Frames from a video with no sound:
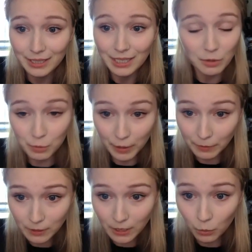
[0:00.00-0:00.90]
He was
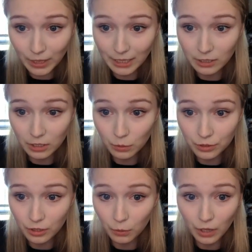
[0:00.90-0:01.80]
perfectly willing to do
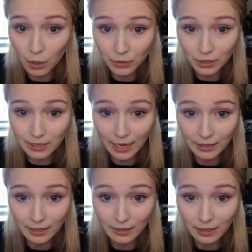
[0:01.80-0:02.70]
so,
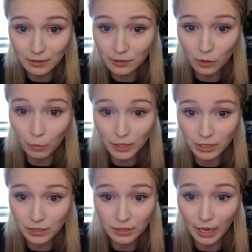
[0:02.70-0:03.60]
notwithstanding that so
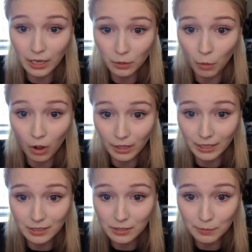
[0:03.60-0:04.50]
much
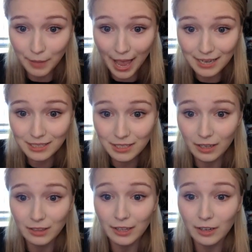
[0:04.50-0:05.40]
caterwauling smacked
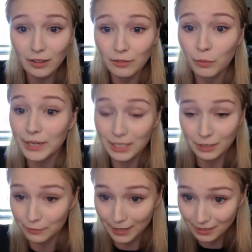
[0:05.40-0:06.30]
a little of
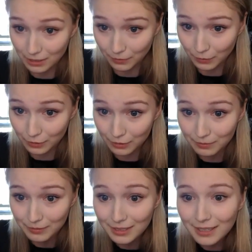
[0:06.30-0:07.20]
witches' festivals,
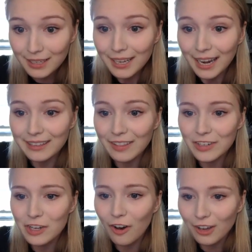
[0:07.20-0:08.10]
and that the
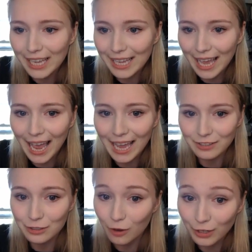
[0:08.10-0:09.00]
talking cat
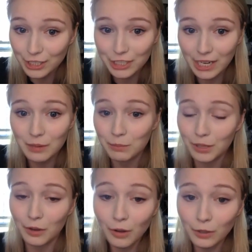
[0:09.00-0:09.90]
astonished him
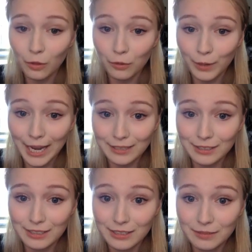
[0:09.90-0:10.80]
beyond all the
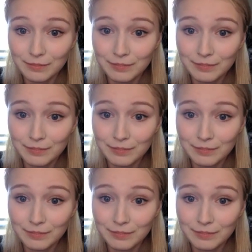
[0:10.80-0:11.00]
rest.